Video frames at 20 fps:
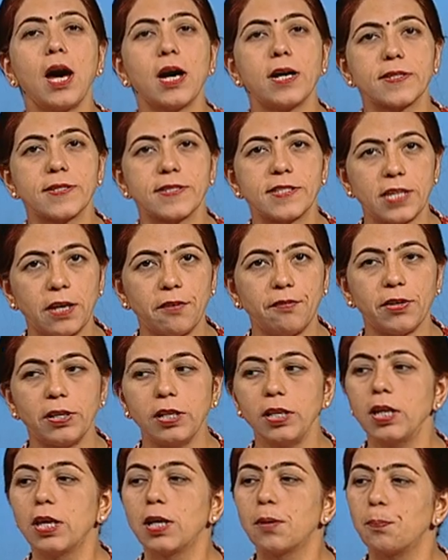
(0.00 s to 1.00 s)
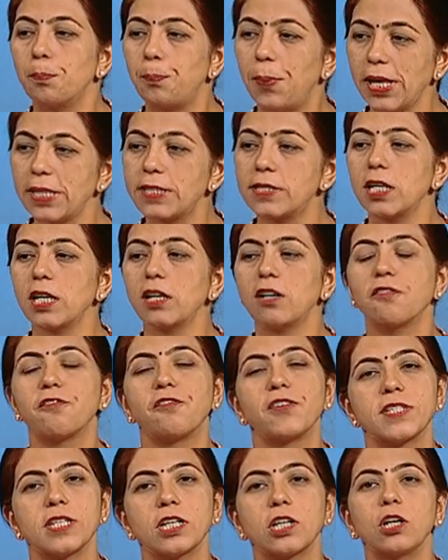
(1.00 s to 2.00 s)
are seven basic
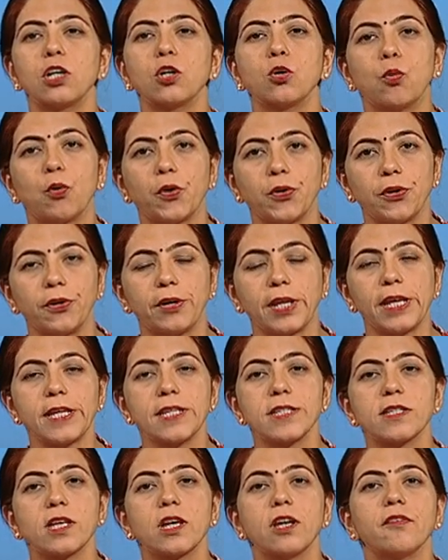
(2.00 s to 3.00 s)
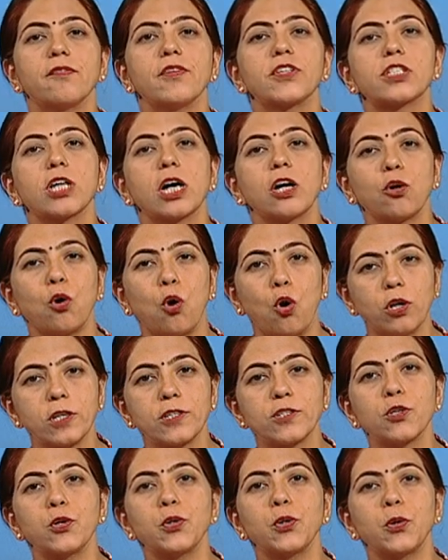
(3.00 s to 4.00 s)
physical quantities which are
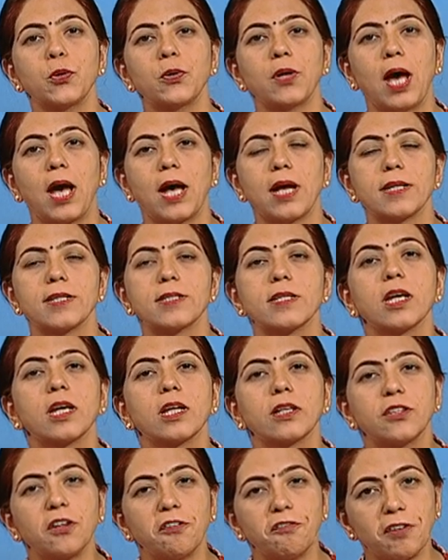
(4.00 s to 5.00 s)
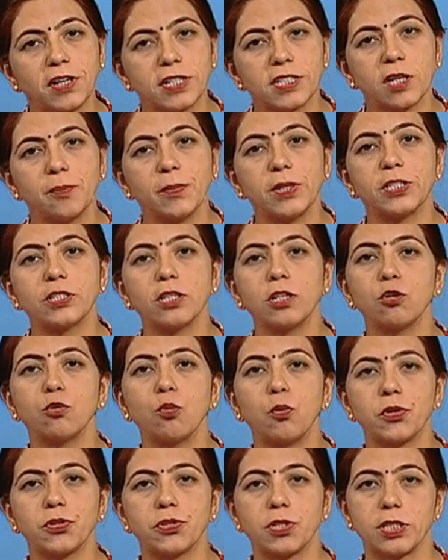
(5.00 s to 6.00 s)
also known as the fundamental
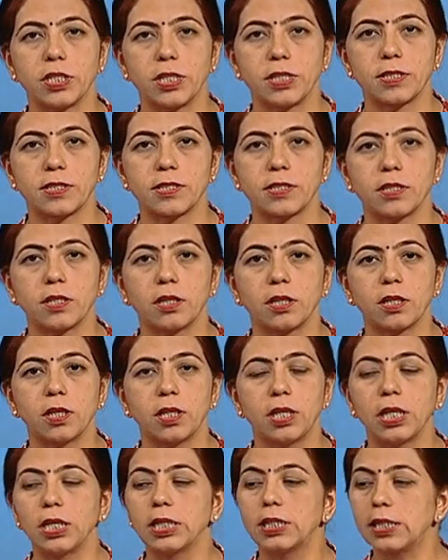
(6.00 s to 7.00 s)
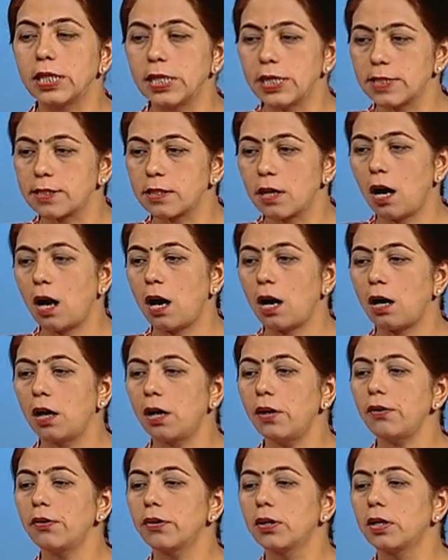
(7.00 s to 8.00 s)
quantities. These are